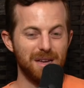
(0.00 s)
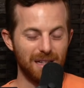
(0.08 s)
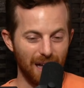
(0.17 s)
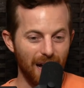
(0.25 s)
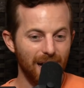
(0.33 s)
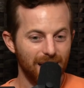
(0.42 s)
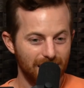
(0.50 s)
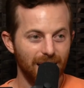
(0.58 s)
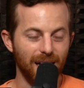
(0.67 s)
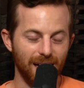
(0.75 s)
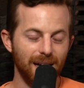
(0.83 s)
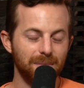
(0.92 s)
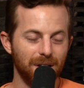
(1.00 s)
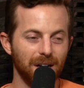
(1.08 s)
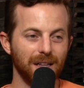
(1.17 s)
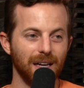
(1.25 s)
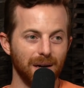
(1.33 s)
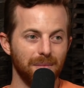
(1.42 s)
mean, I'm
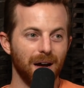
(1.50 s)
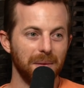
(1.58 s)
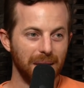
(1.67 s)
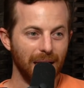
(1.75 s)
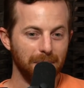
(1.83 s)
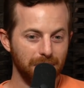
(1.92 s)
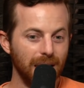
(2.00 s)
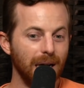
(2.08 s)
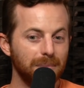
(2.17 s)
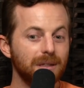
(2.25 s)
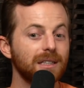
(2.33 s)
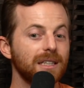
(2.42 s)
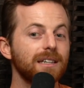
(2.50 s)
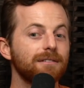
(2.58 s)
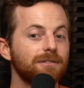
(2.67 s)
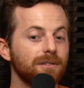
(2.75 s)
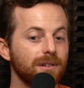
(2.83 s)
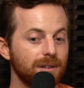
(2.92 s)
talking like a Bobcat, but I
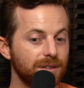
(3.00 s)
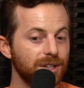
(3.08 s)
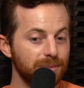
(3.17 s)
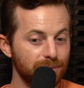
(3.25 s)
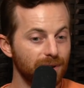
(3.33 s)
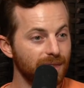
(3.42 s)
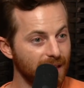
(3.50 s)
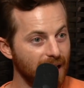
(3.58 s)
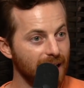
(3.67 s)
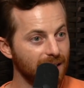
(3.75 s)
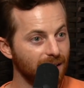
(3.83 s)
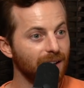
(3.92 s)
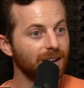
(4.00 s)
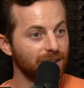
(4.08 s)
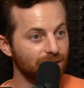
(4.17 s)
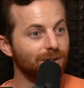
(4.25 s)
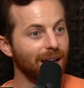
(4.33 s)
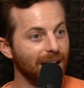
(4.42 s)
believe deeper in the
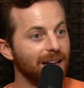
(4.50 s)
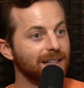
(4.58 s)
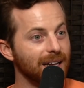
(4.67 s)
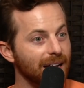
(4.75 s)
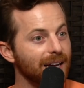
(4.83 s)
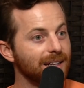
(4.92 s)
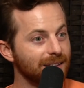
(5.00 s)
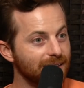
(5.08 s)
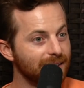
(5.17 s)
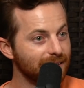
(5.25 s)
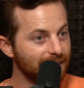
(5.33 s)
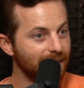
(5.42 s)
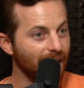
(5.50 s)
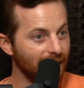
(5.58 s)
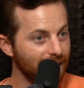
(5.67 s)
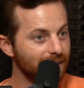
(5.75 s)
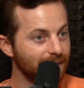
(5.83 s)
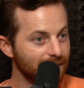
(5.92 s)
catalog you can get
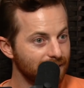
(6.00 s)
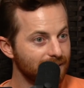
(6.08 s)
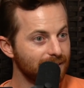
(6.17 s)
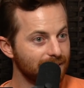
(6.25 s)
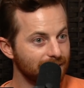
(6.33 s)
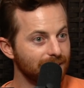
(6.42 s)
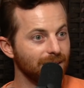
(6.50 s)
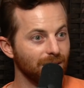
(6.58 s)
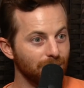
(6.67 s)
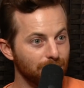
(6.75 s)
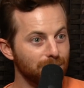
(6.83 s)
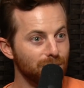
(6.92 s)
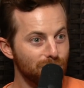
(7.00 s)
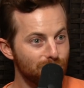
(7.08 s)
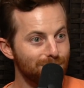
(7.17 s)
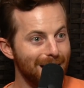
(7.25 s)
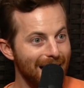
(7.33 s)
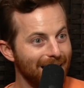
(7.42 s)
like,
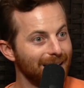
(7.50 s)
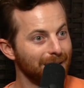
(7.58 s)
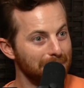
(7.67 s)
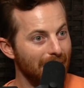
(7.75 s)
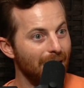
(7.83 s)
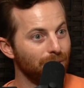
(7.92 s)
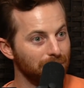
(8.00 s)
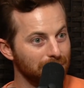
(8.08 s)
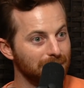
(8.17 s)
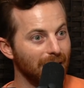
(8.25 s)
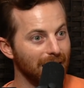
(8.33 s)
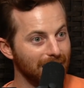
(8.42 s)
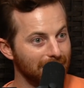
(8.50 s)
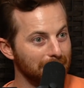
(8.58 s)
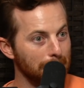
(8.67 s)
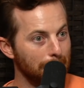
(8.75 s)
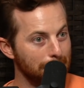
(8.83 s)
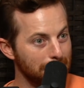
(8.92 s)
pneumatic powered
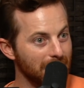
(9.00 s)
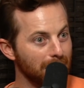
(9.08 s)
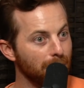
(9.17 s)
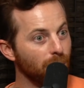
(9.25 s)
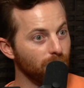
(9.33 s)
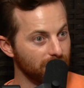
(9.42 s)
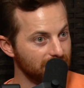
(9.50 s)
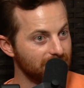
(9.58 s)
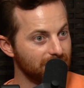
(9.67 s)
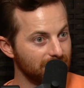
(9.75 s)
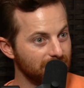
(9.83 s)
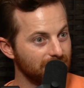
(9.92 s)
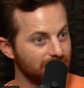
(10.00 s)
like big boys.